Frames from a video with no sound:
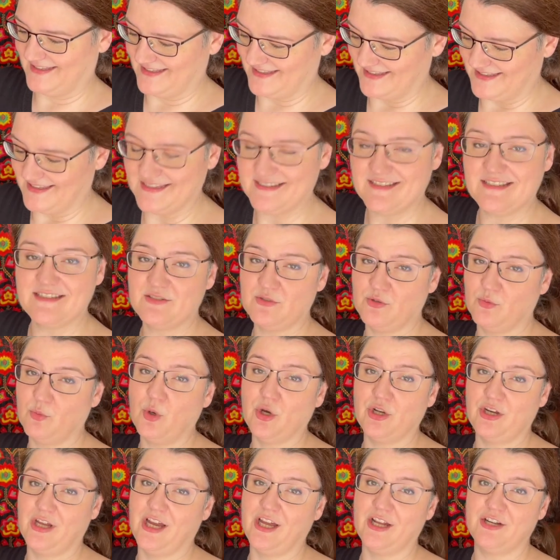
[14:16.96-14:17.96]
This is a
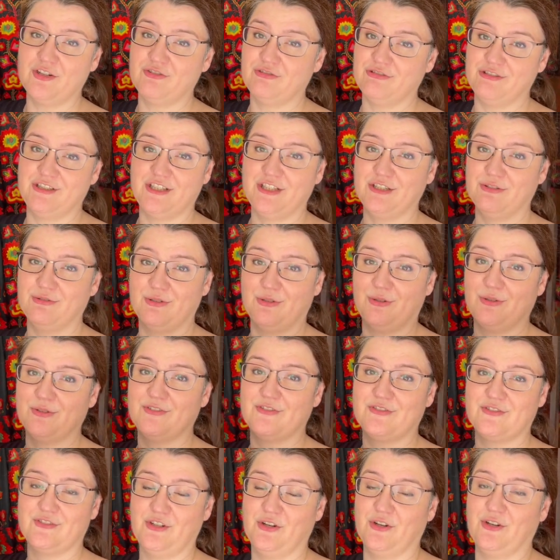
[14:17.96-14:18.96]
100-year-old
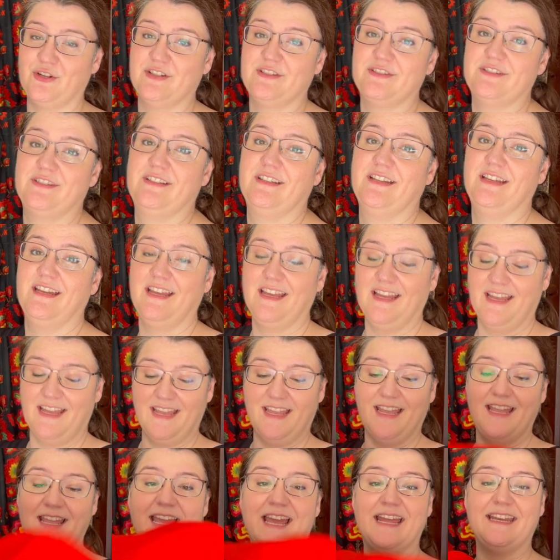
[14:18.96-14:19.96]
skirt,
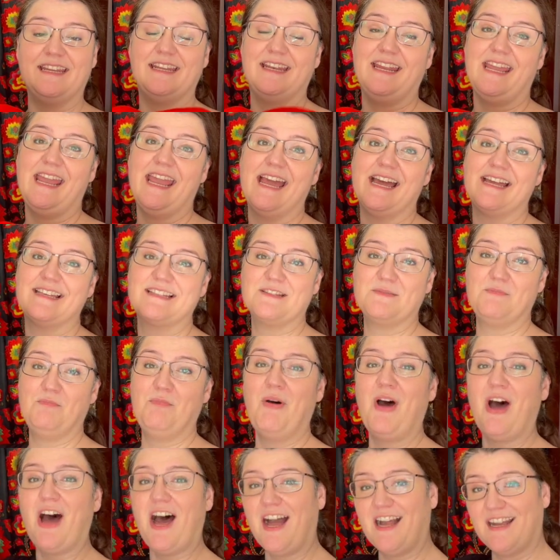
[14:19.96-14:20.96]
and it has
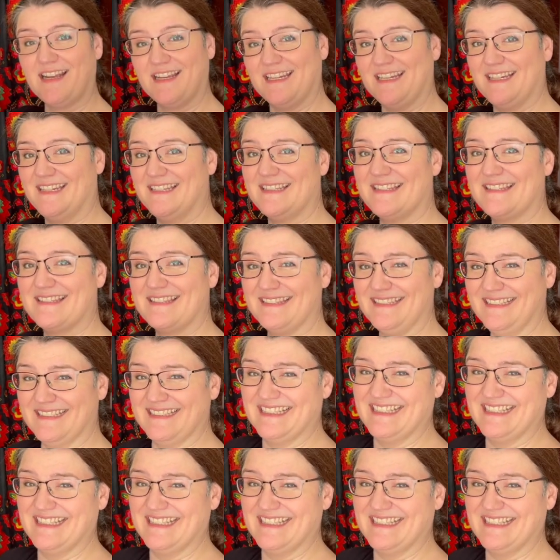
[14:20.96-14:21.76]
pockets.